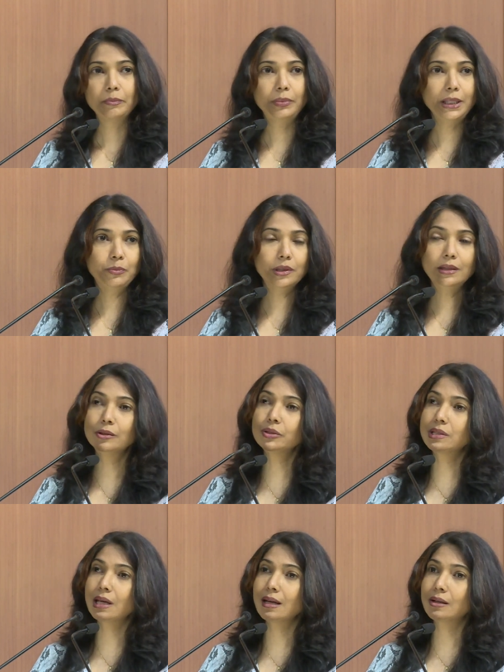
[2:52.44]
People who
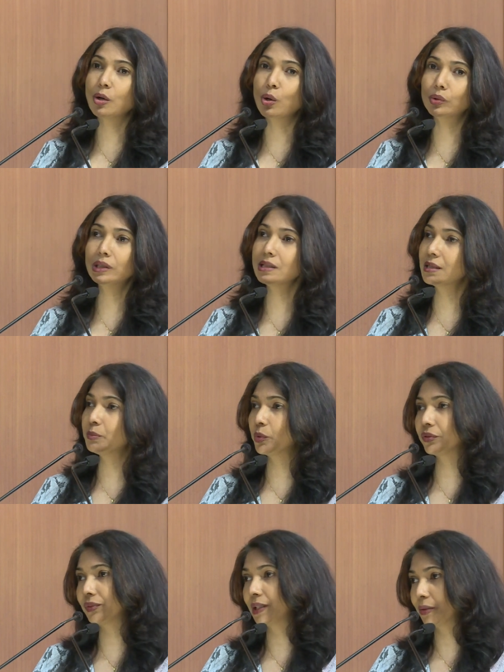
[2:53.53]
take ownership
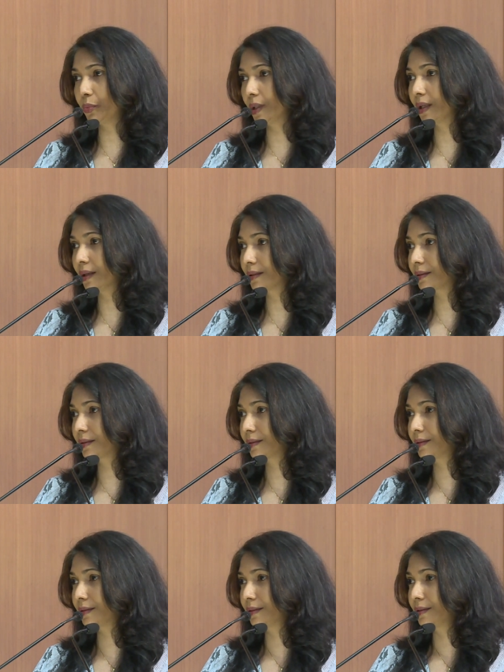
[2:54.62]
of their work
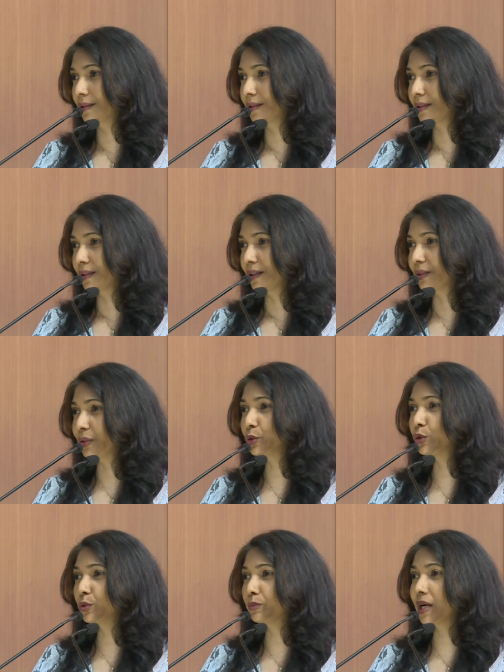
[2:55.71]

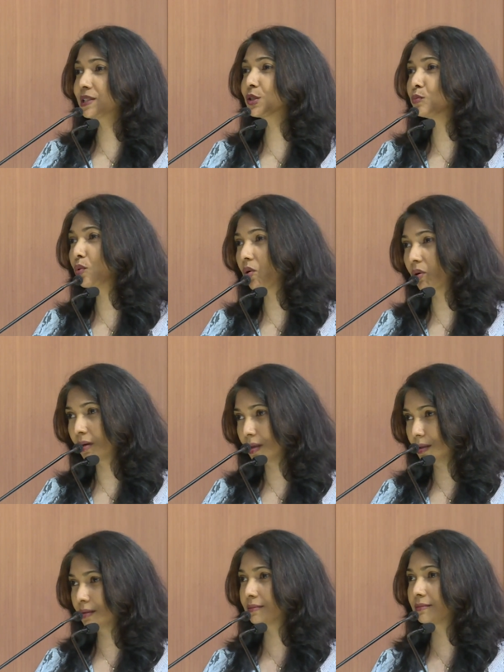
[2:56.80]
do much more
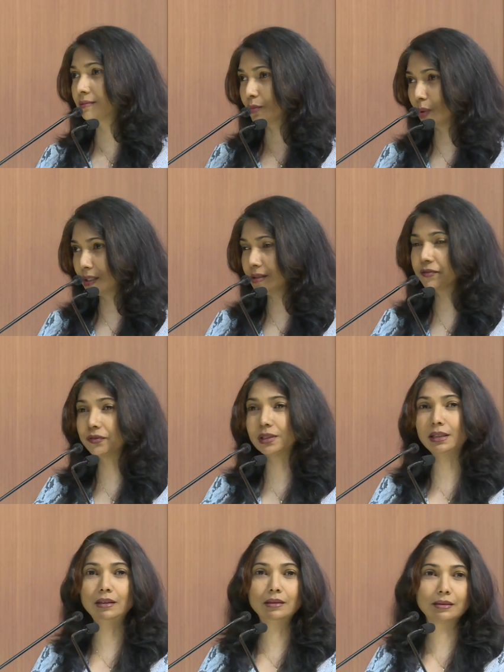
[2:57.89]

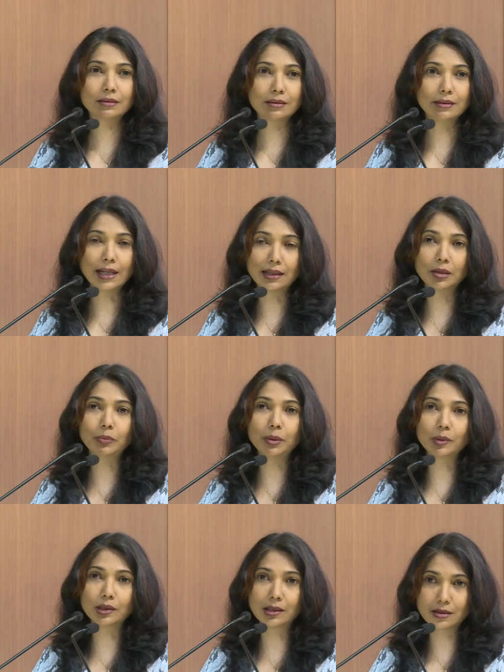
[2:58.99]
wonderfully than the
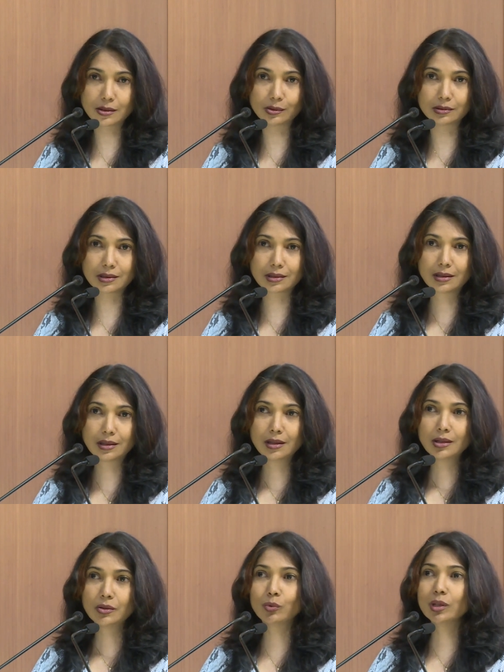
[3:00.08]
people that don't.
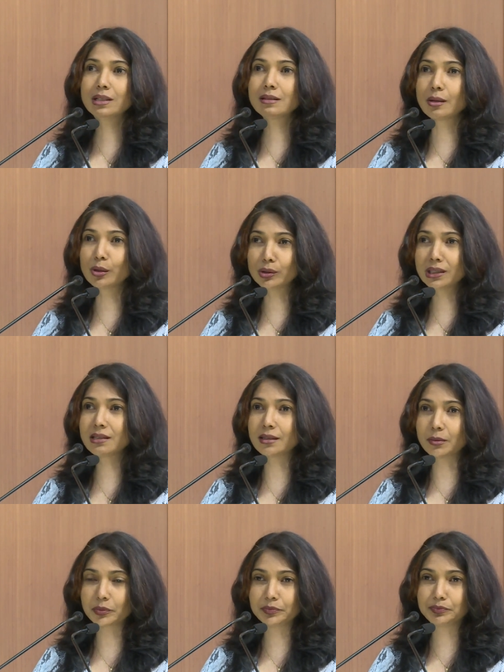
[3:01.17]
What is
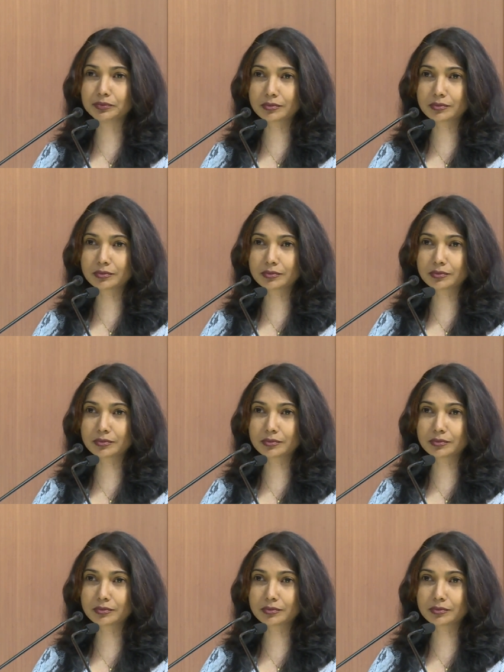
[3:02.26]
ownership?